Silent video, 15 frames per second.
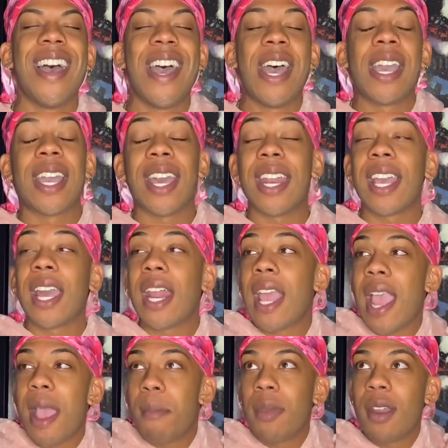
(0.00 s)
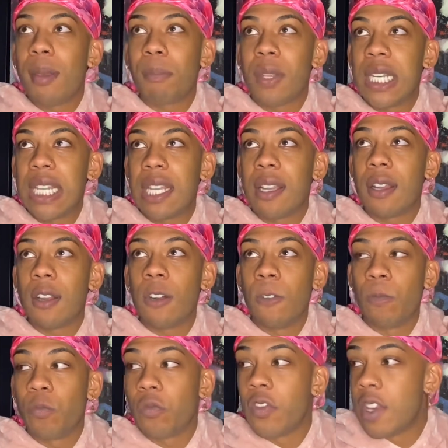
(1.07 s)
Can I get an amen up in here?
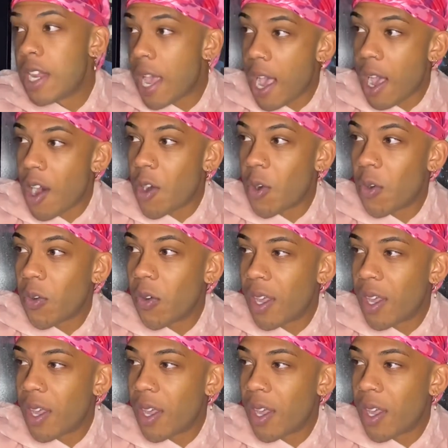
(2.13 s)
No.